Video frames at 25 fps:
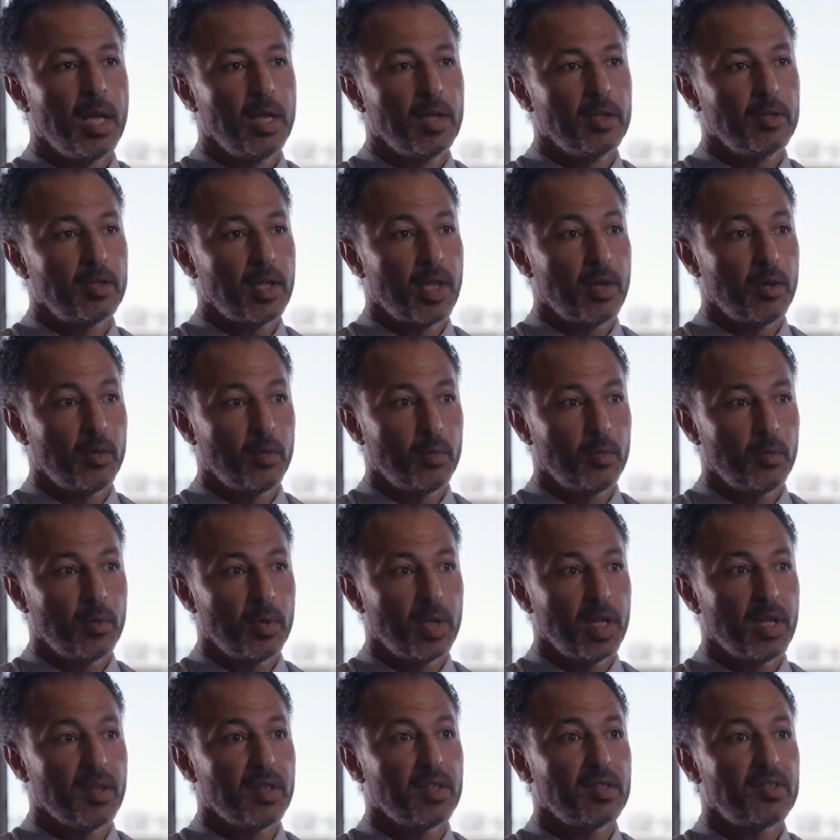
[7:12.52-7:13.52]
So
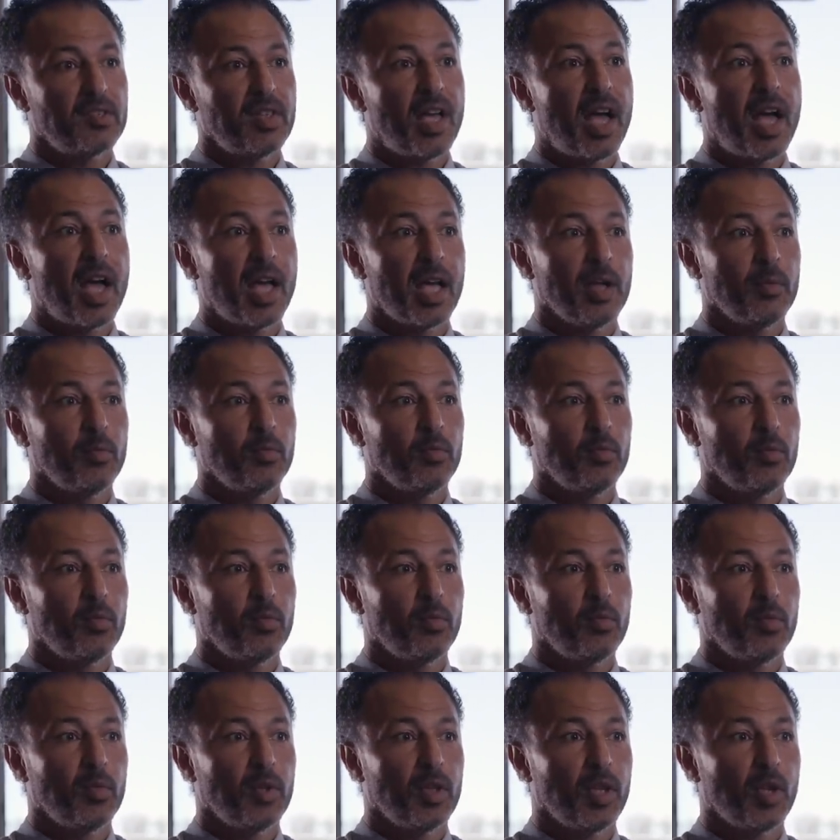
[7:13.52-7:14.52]
at the time,
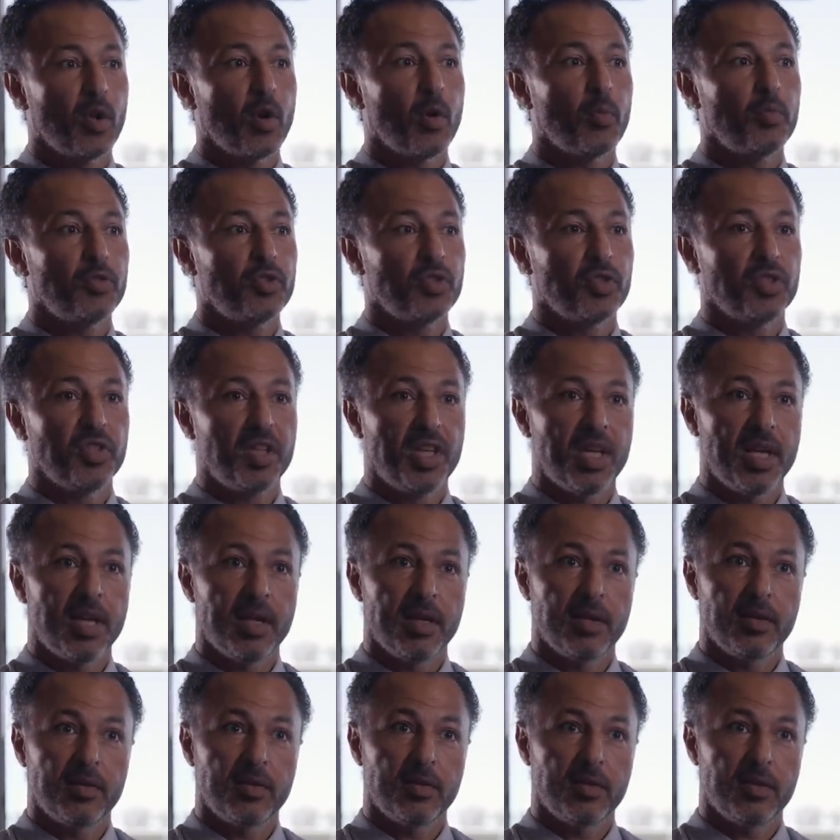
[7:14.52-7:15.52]
the option
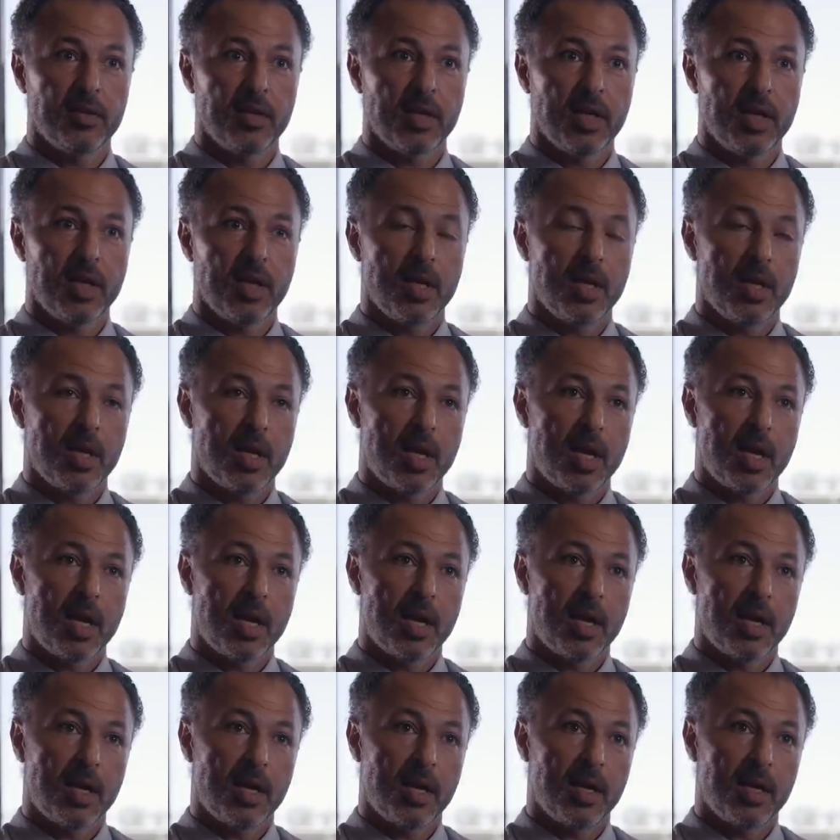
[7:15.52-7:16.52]
years
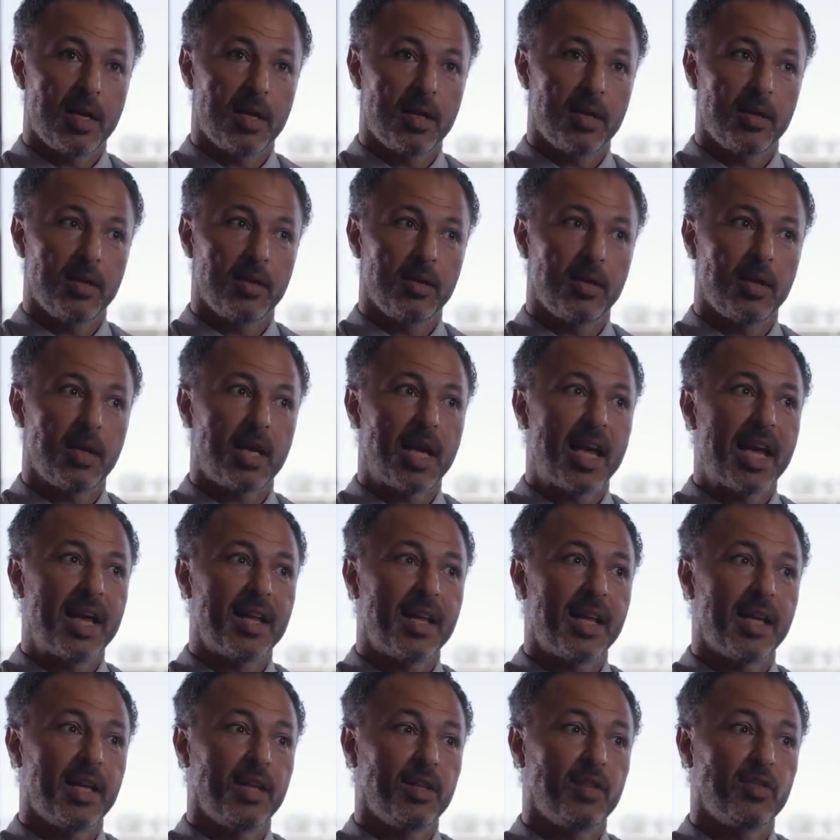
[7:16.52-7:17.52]

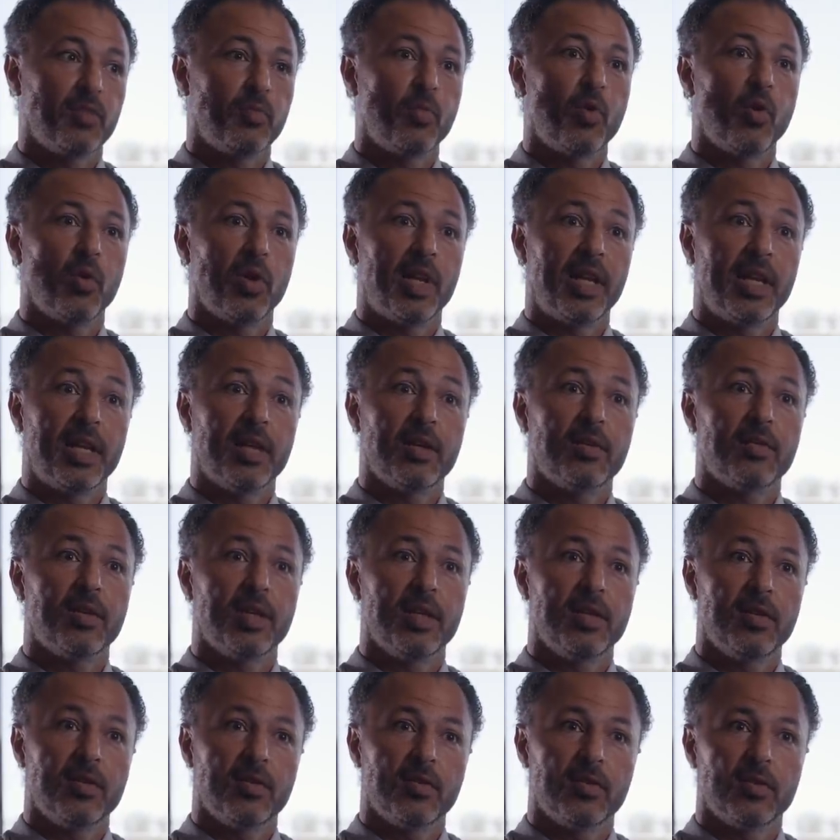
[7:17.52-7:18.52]
had a small
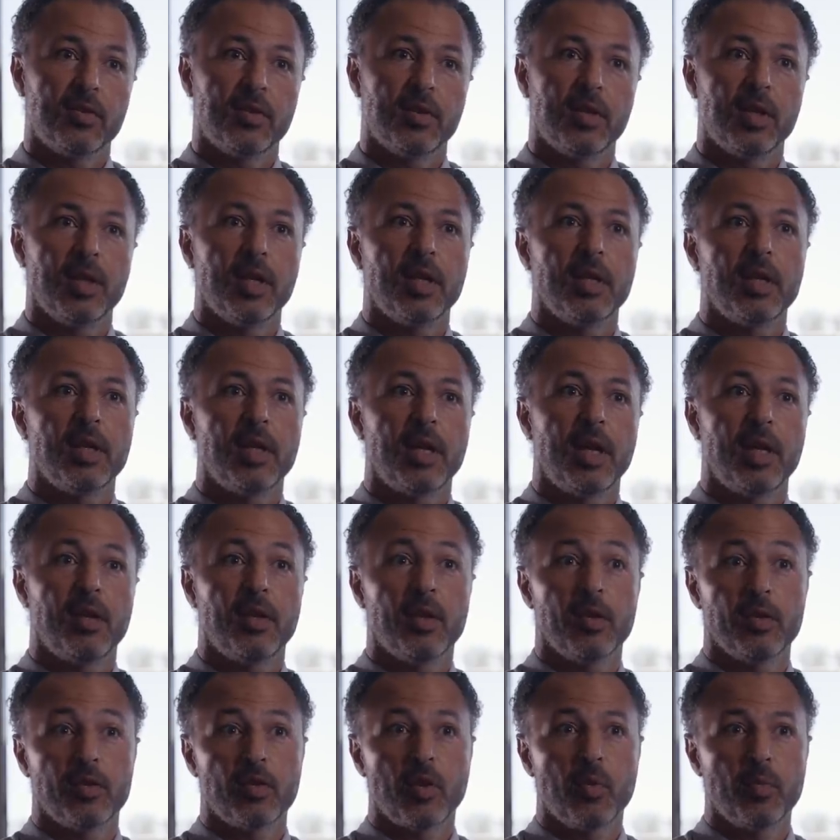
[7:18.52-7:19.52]
increase
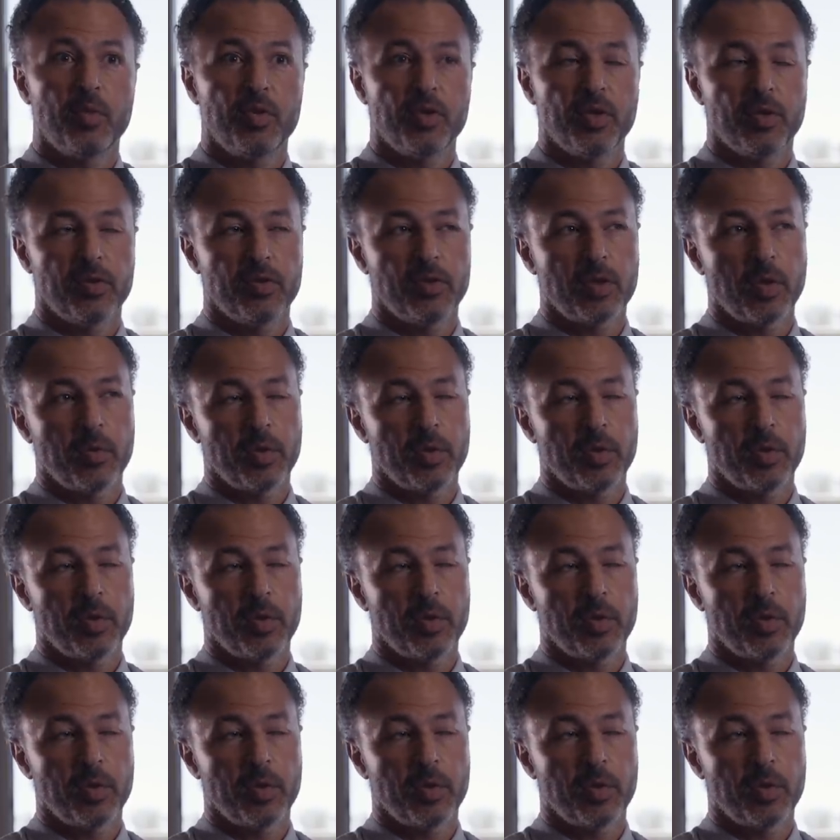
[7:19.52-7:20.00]
in those options.